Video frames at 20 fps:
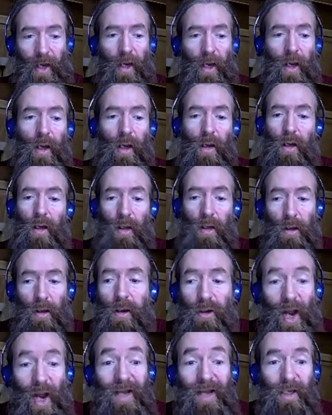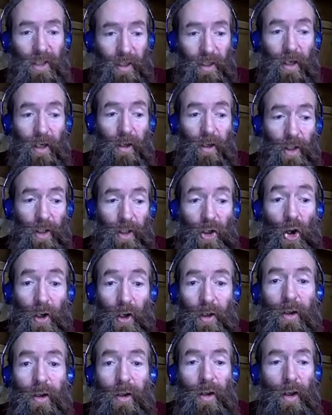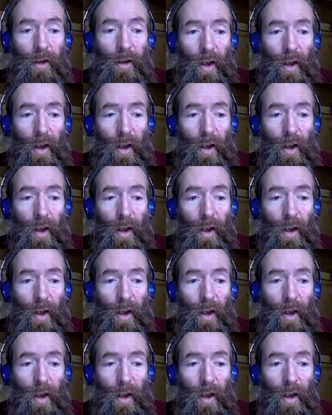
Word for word: strategy, as a choice, as a,